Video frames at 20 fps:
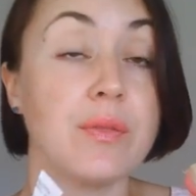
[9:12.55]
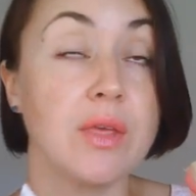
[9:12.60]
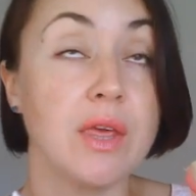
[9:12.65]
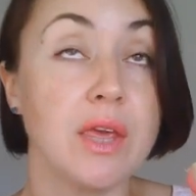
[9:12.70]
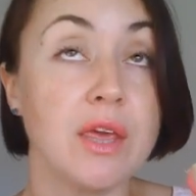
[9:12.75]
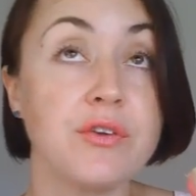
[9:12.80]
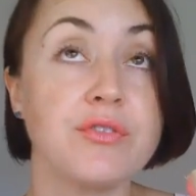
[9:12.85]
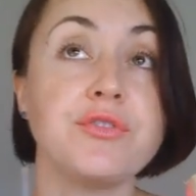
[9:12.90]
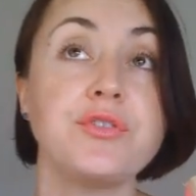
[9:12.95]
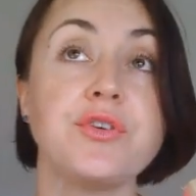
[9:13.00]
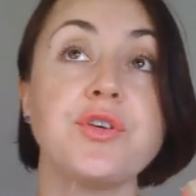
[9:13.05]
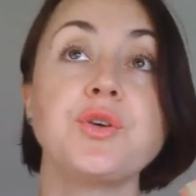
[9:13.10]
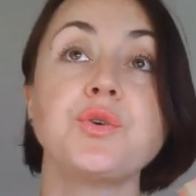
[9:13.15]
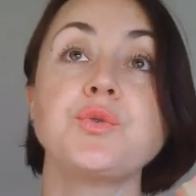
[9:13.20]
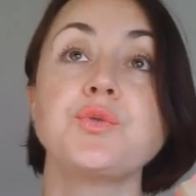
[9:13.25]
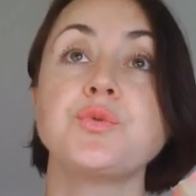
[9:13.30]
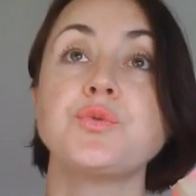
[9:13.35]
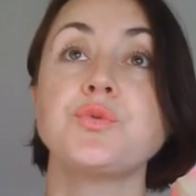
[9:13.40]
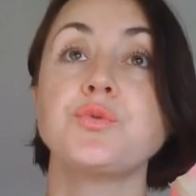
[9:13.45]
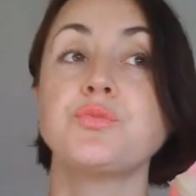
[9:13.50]
If
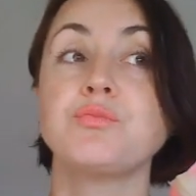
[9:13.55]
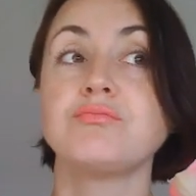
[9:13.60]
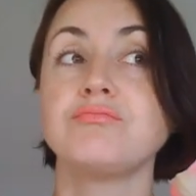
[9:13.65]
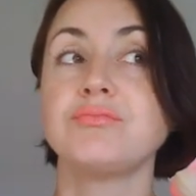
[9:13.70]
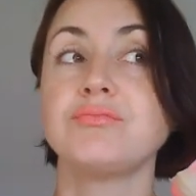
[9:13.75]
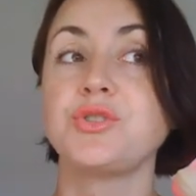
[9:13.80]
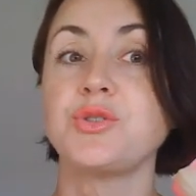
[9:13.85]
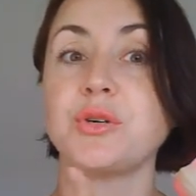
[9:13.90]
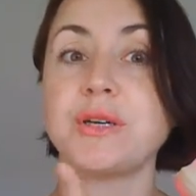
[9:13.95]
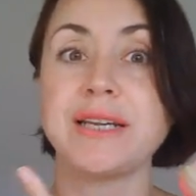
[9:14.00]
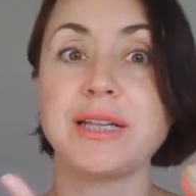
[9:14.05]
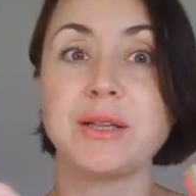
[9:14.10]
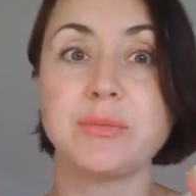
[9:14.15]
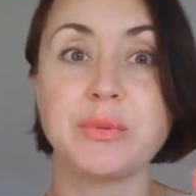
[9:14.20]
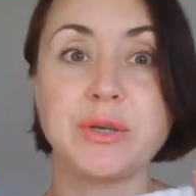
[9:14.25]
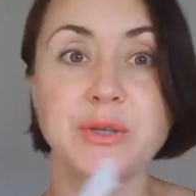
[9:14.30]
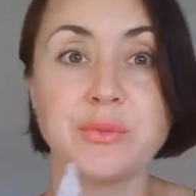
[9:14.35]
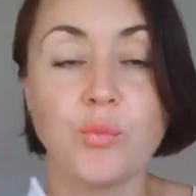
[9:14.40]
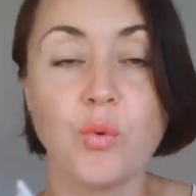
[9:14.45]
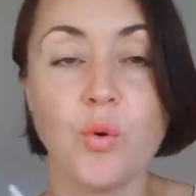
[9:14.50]
you do a little
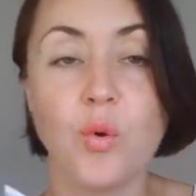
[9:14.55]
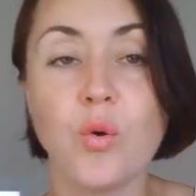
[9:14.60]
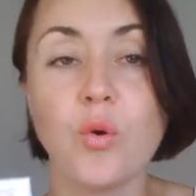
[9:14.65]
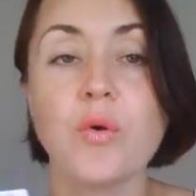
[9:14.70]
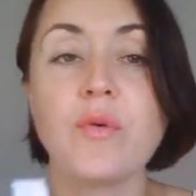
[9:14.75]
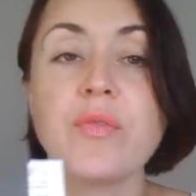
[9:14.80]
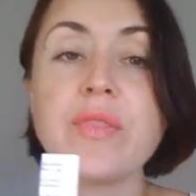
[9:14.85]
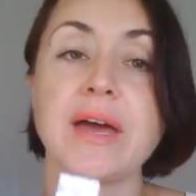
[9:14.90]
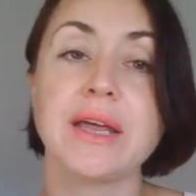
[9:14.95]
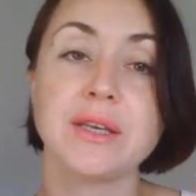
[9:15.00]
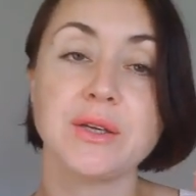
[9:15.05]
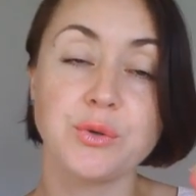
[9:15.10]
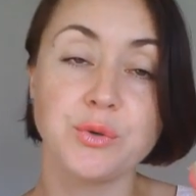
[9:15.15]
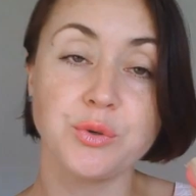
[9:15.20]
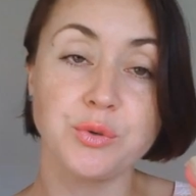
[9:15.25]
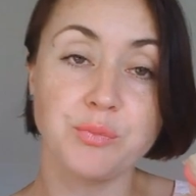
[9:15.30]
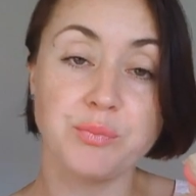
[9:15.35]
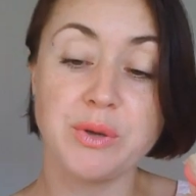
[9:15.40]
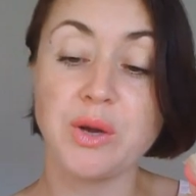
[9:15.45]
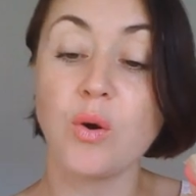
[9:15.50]
bit more, that
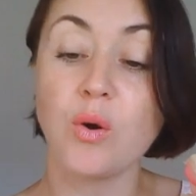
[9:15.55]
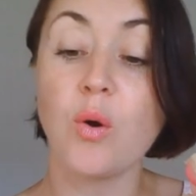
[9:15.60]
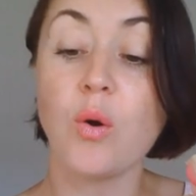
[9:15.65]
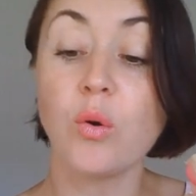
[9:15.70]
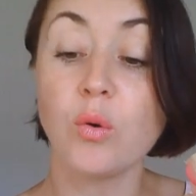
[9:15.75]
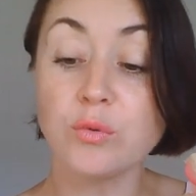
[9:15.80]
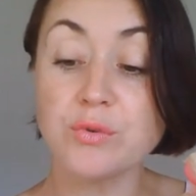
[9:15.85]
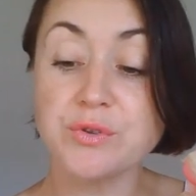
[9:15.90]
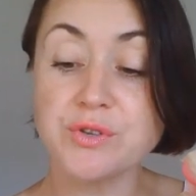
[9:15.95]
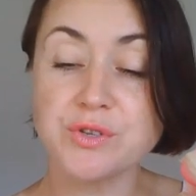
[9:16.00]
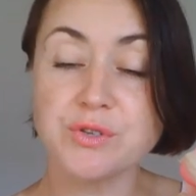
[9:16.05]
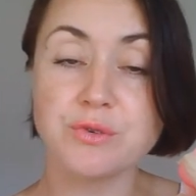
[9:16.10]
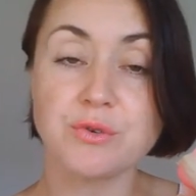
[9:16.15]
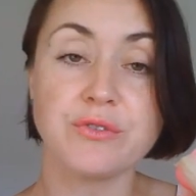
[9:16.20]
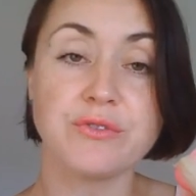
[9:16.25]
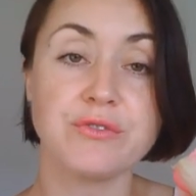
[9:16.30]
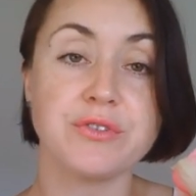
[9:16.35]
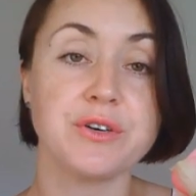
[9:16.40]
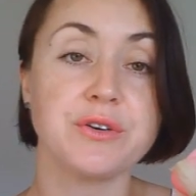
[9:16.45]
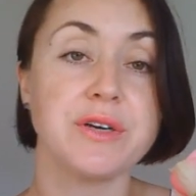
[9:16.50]
could be also a
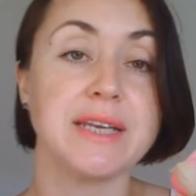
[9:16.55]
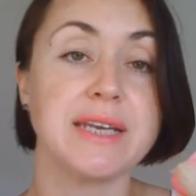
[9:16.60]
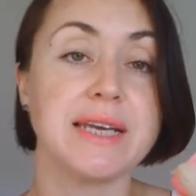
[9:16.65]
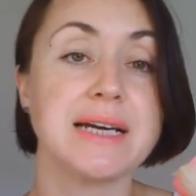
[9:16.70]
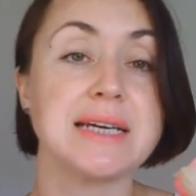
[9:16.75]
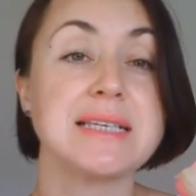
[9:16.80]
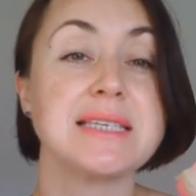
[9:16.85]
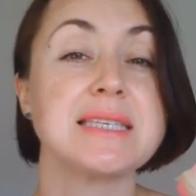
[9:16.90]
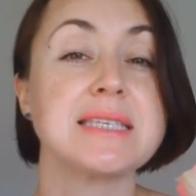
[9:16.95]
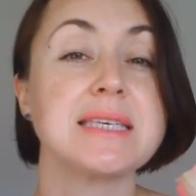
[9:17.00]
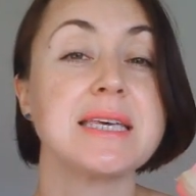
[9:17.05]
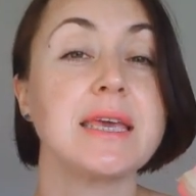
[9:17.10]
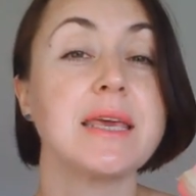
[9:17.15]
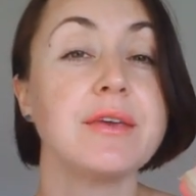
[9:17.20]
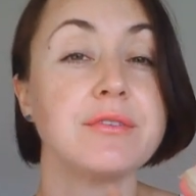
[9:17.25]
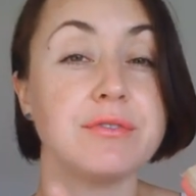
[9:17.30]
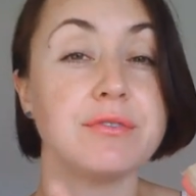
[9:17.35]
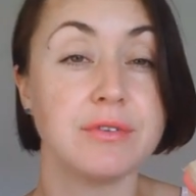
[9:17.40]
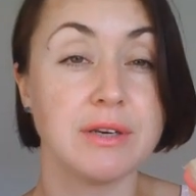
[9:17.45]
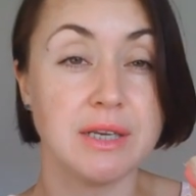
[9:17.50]
very nice
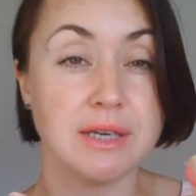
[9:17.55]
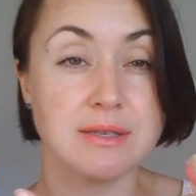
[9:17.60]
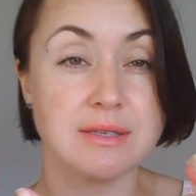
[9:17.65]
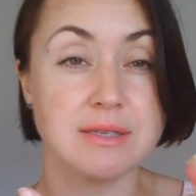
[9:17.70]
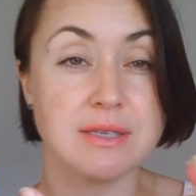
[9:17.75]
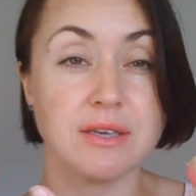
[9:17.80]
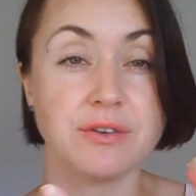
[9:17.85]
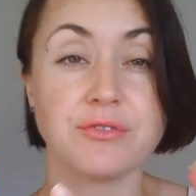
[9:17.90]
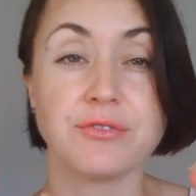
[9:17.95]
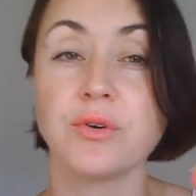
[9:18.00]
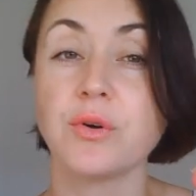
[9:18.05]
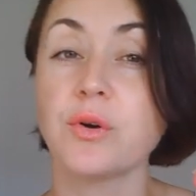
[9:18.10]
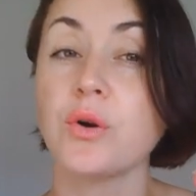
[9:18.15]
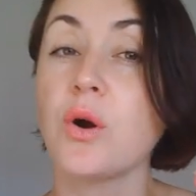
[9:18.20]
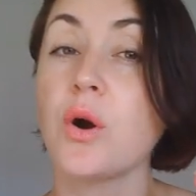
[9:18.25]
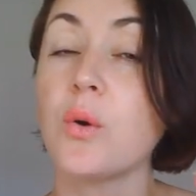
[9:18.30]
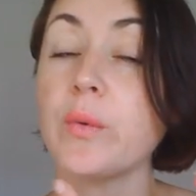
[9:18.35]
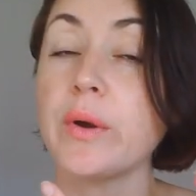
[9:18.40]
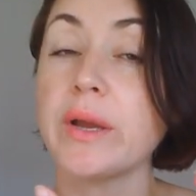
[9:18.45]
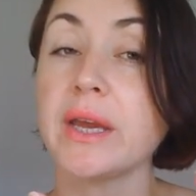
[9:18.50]
evening scent for
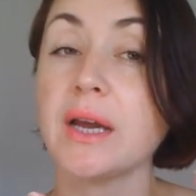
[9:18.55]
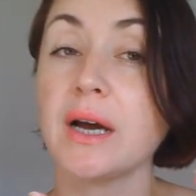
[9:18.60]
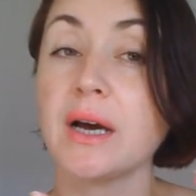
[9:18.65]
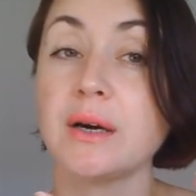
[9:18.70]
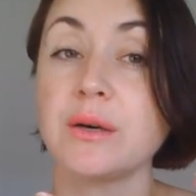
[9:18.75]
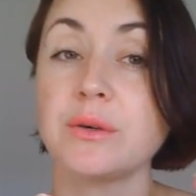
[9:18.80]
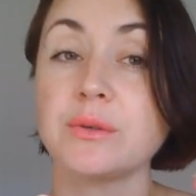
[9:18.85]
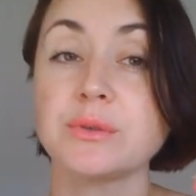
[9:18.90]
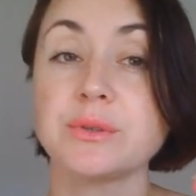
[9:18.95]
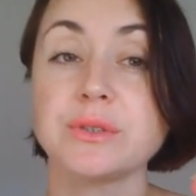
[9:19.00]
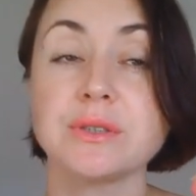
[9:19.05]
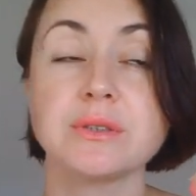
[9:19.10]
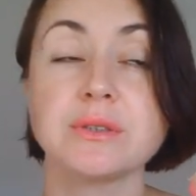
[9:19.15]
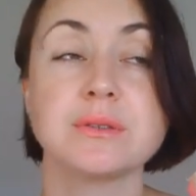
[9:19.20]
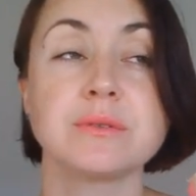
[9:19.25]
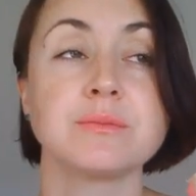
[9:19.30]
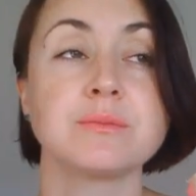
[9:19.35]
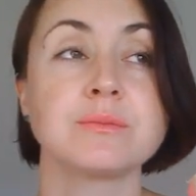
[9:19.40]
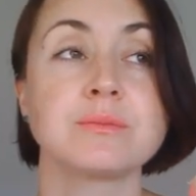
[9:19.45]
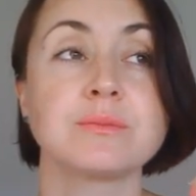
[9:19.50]
going out
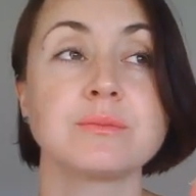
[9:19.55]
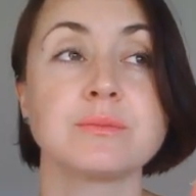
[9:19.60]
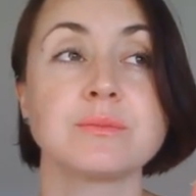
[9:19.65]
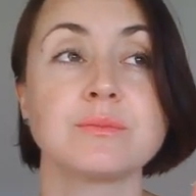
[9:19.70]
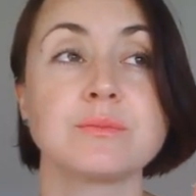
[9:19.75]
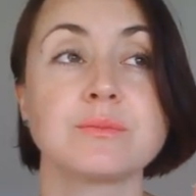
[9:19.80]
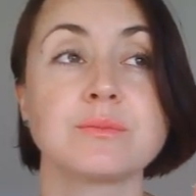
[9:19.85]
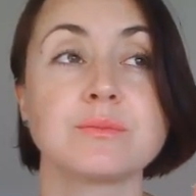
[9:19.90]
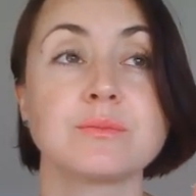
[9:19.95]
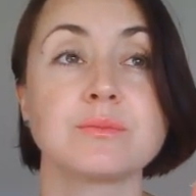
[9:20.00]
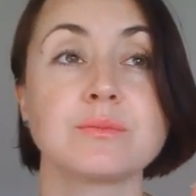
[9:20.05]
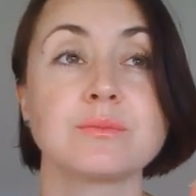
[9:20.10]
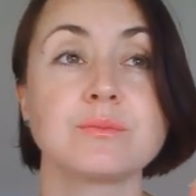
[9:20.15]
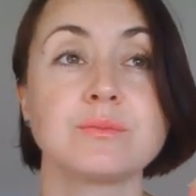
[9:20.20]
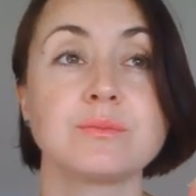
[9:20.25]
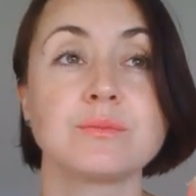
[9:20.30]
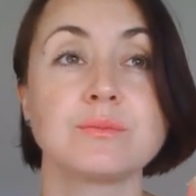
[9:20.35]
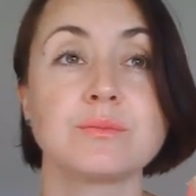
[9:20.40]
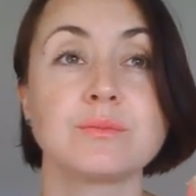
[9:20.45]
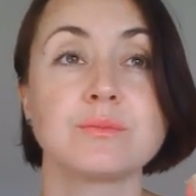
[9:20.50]

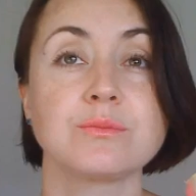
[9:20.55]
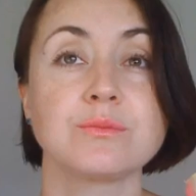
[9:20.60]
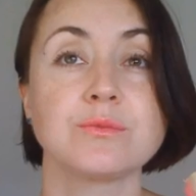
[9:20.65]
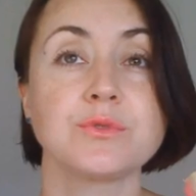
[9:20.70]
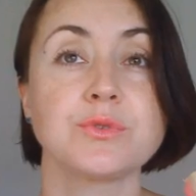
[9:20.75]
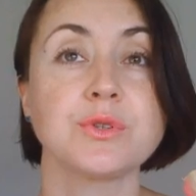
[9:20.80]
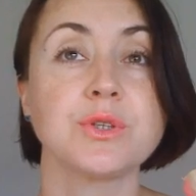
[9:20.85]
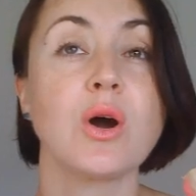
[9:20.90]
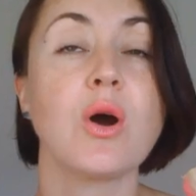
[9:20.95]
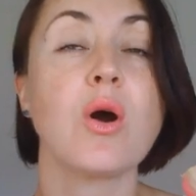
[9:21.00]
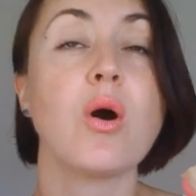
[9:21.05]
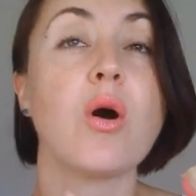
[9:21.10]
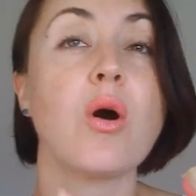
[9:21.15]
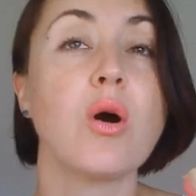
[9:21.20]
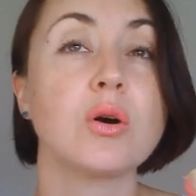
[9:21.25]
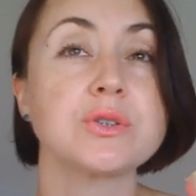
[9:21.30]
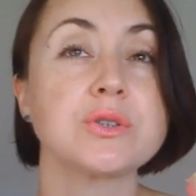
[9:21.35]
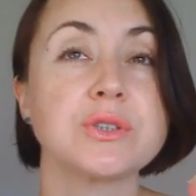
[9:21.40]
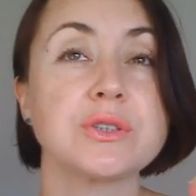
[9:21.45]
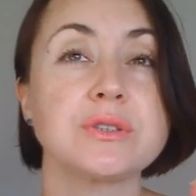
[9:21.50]
for the
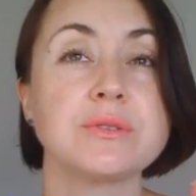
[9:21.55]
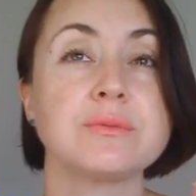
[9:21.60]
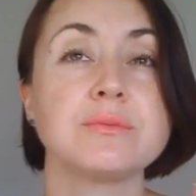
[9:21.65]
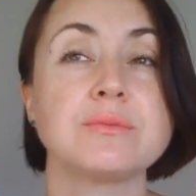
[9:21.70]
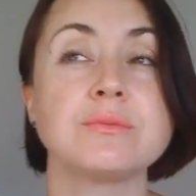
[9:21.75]
hot